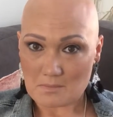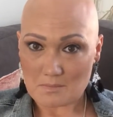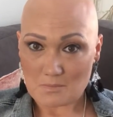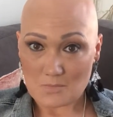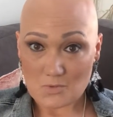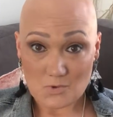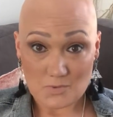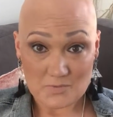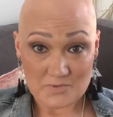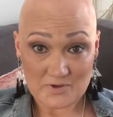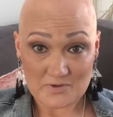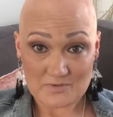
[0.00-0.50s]

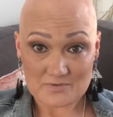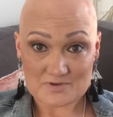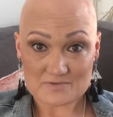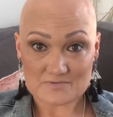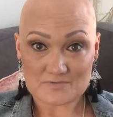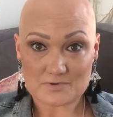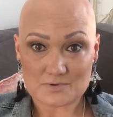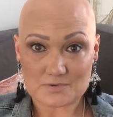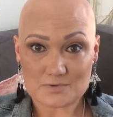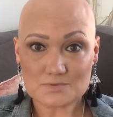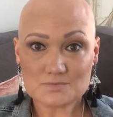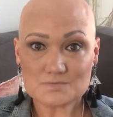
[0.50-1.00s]
more
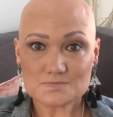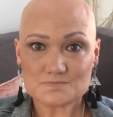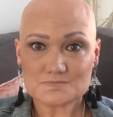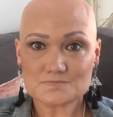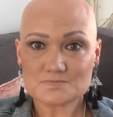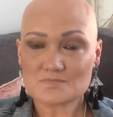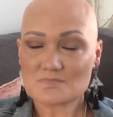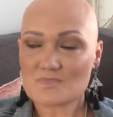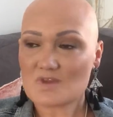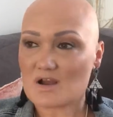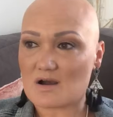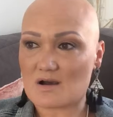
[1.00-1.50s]
beautiful.
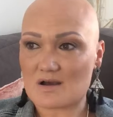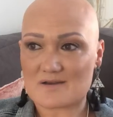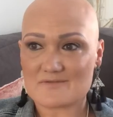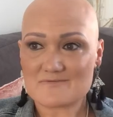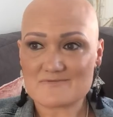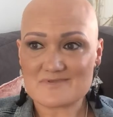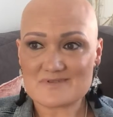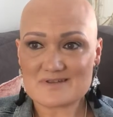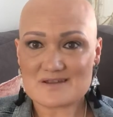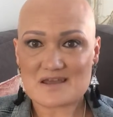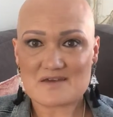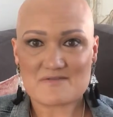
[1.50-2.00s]

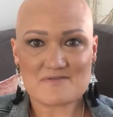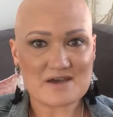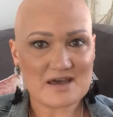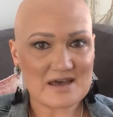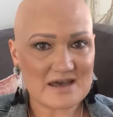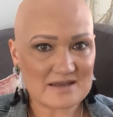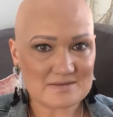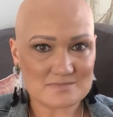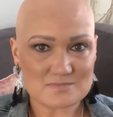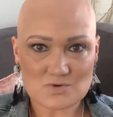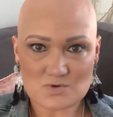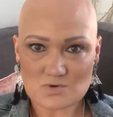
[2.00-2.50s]
I've never
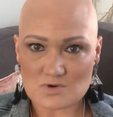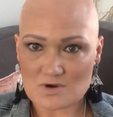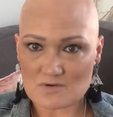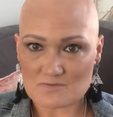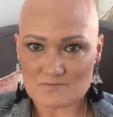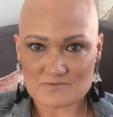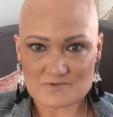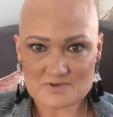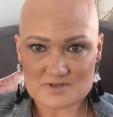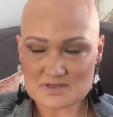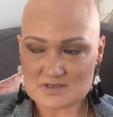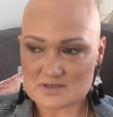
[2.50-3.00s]
had more
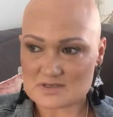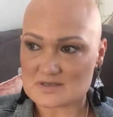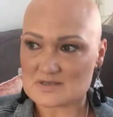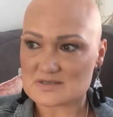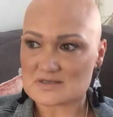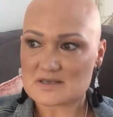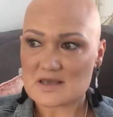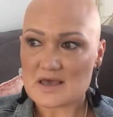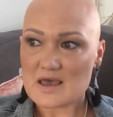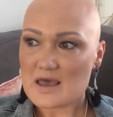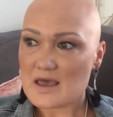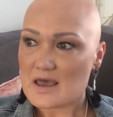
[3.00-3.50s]

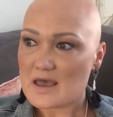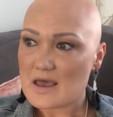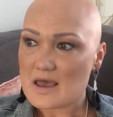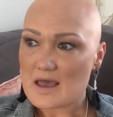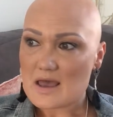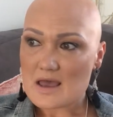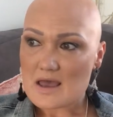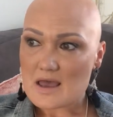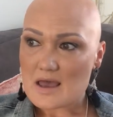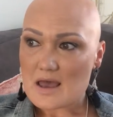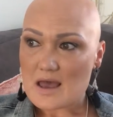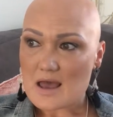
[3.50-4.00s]
confidence.
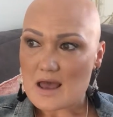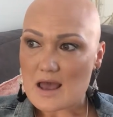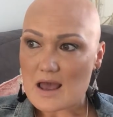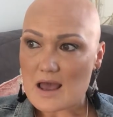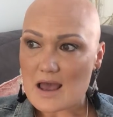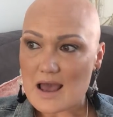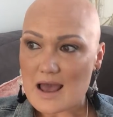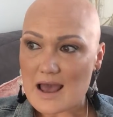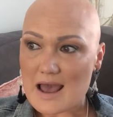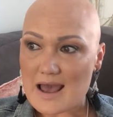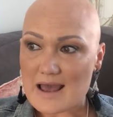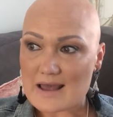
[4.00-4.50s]

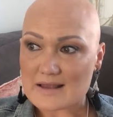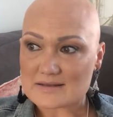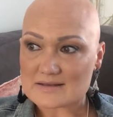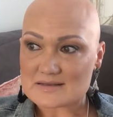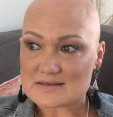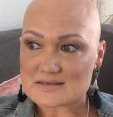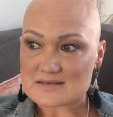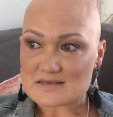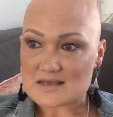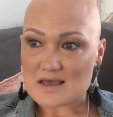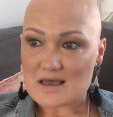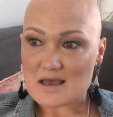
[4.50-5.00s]

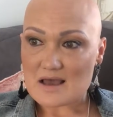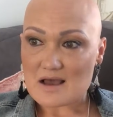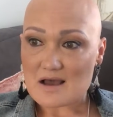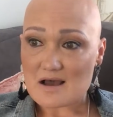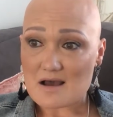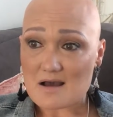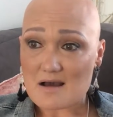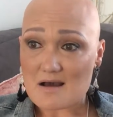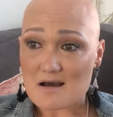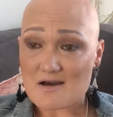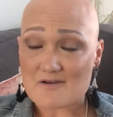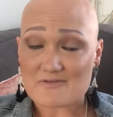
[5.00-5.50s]
And
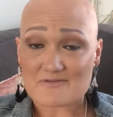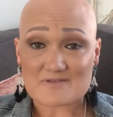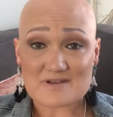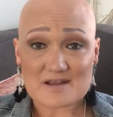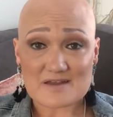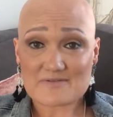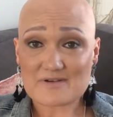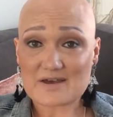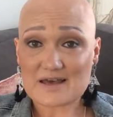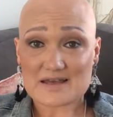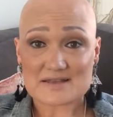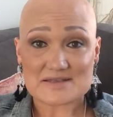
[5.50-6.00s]
I've
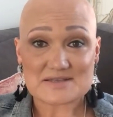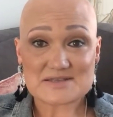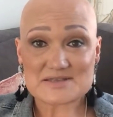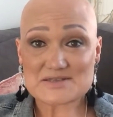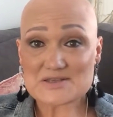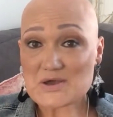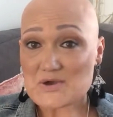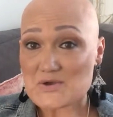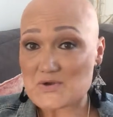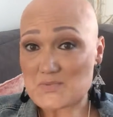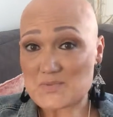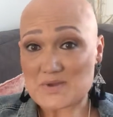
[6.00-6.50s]
never had
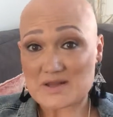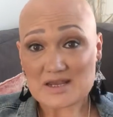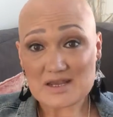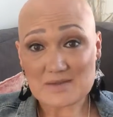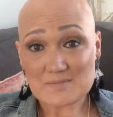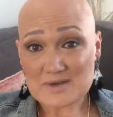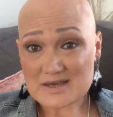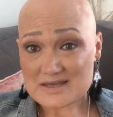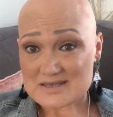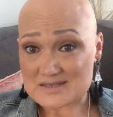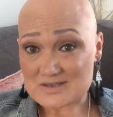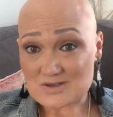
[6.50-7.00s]
so
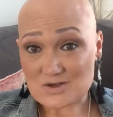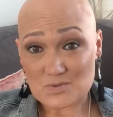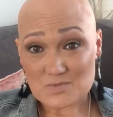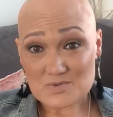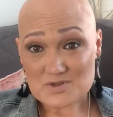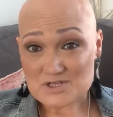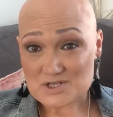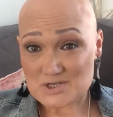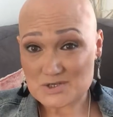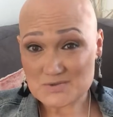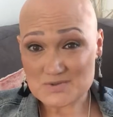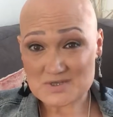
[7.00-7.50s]
many amazing
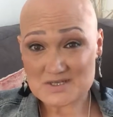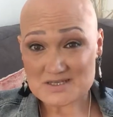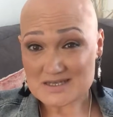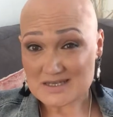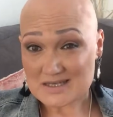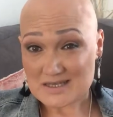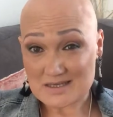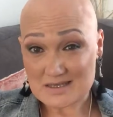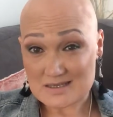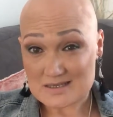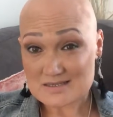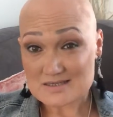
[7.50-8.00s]

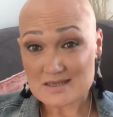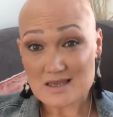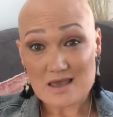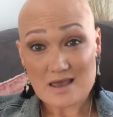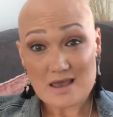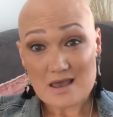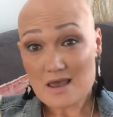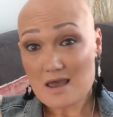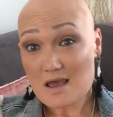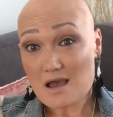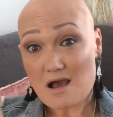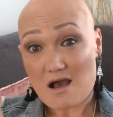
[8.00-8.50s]
opportunities.
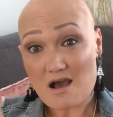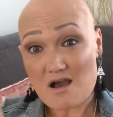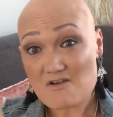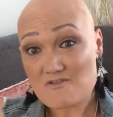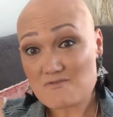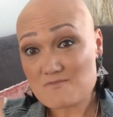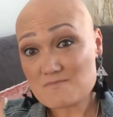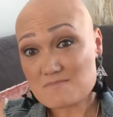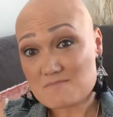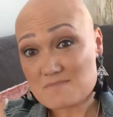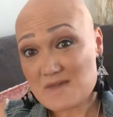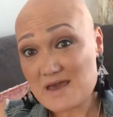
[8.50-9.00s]

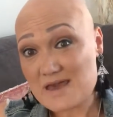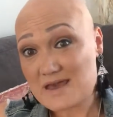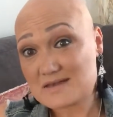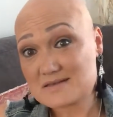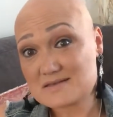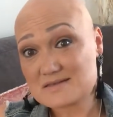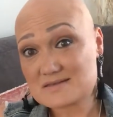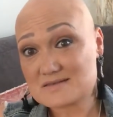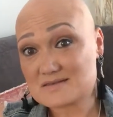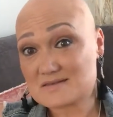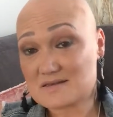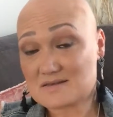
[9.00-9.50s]
I've
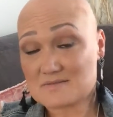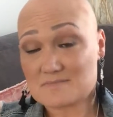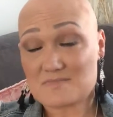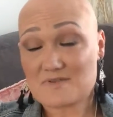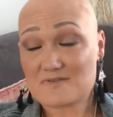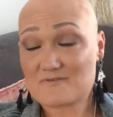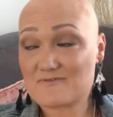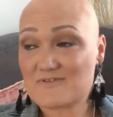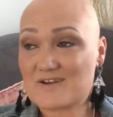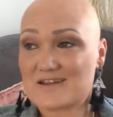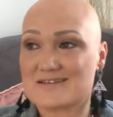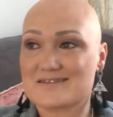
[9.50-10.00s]
met
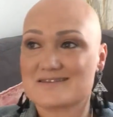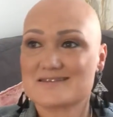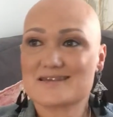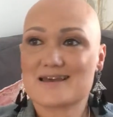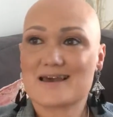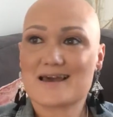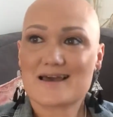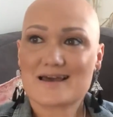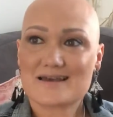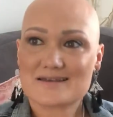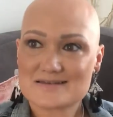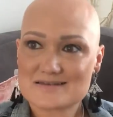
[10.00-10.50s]
some
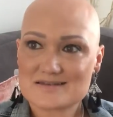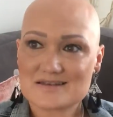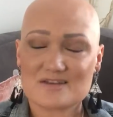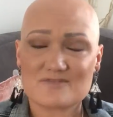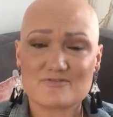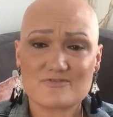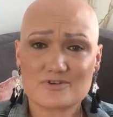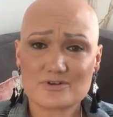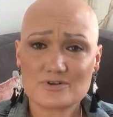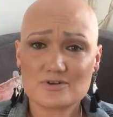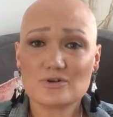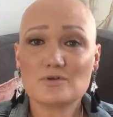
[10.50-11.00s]

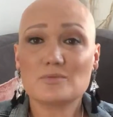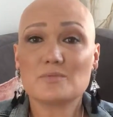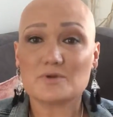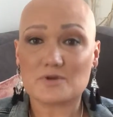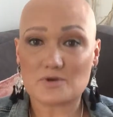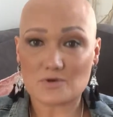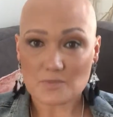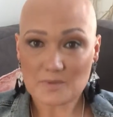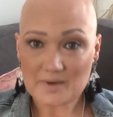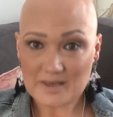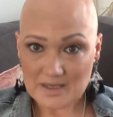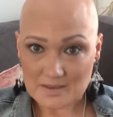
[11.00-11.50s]
fantastic,
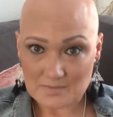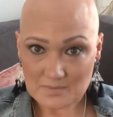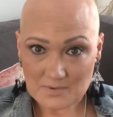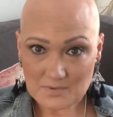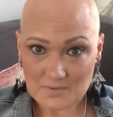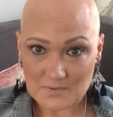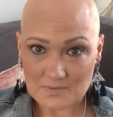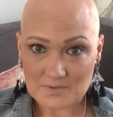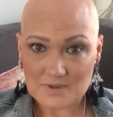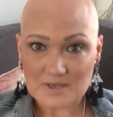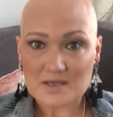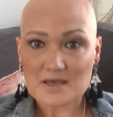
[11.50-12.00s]
phenomenal
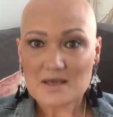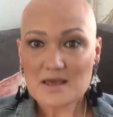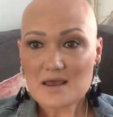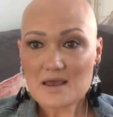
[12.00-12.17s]
people.